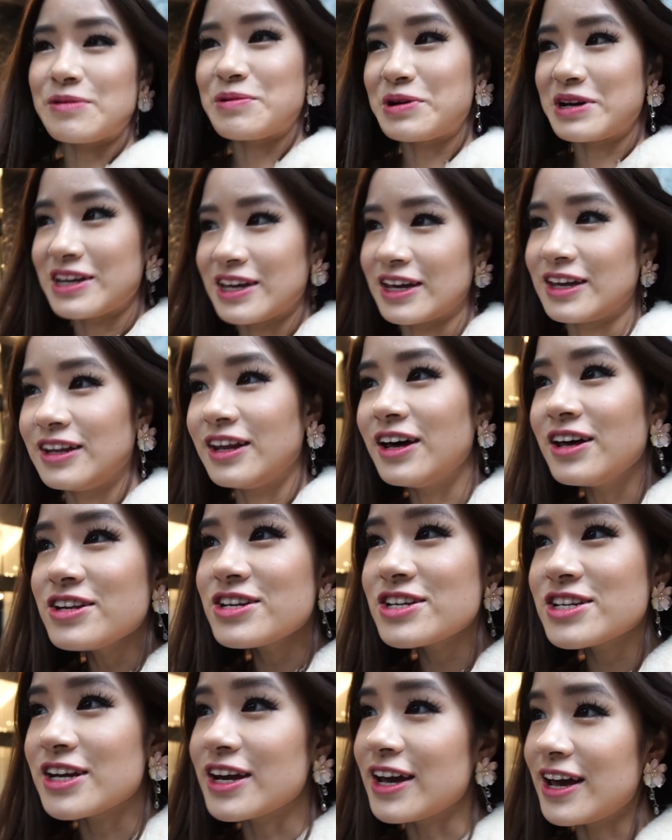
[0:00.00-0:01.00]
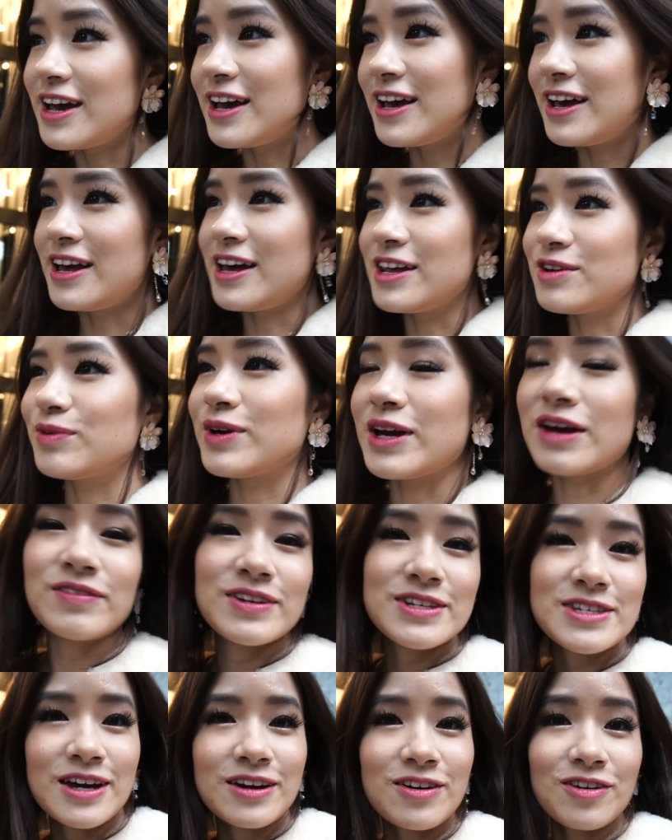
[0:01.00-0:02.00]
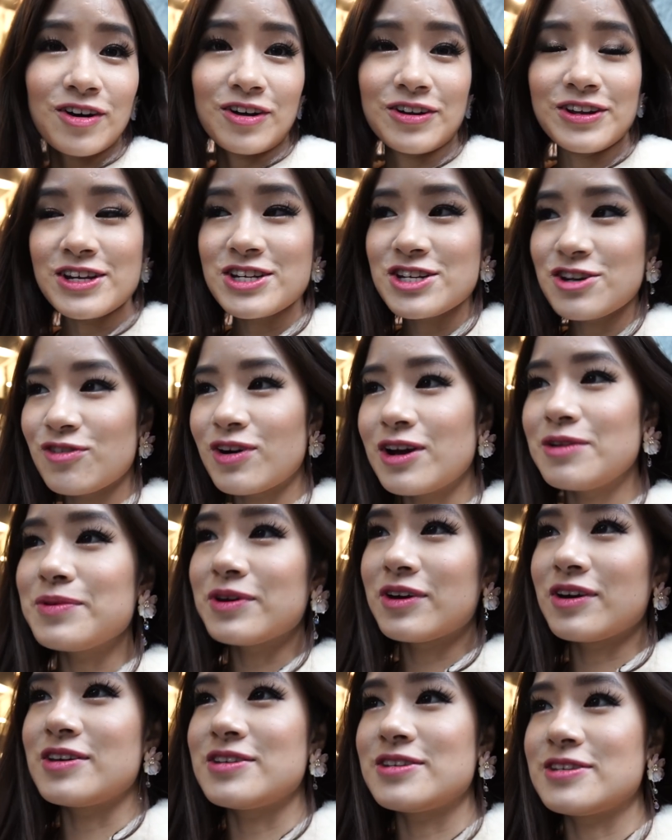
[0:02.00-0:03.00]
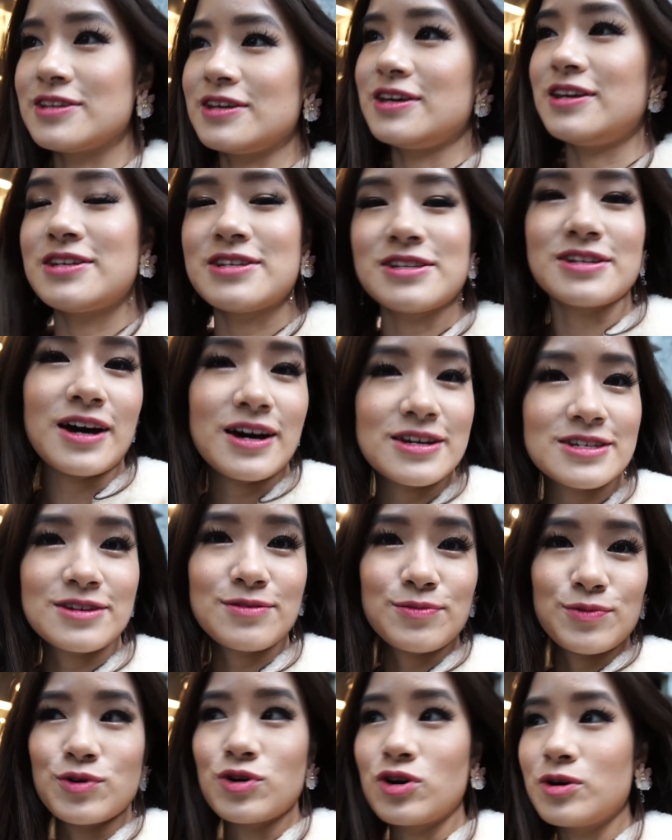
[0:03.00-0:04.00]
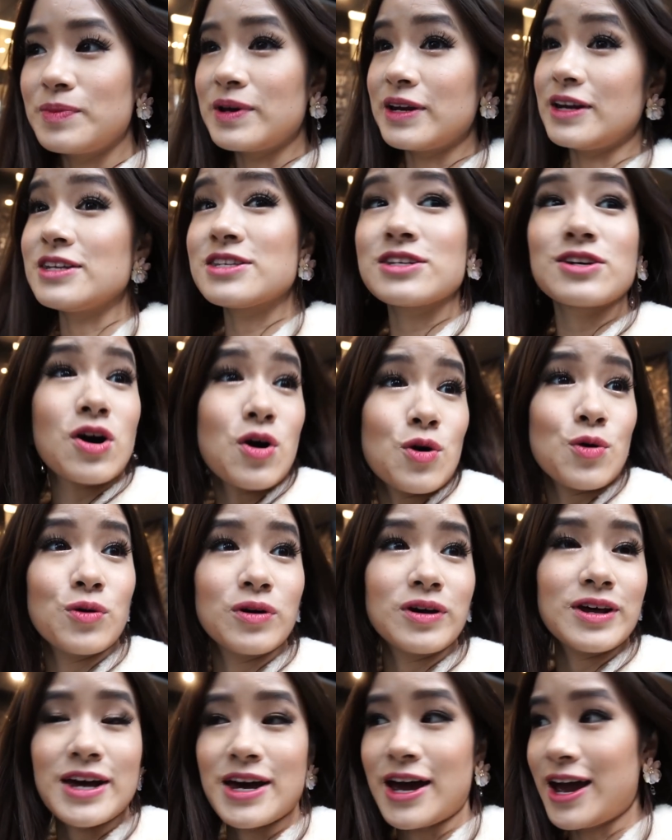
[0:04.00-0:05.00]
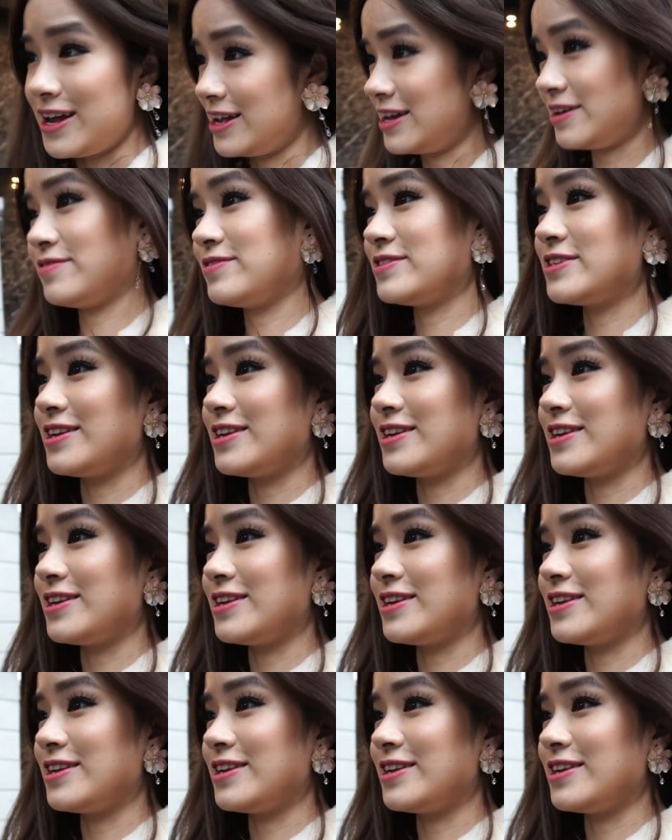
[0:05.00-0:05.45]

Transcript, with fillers: Now we're gonna get lunch, and we have decided on Ichiran because it's nice and warm and it's cold A F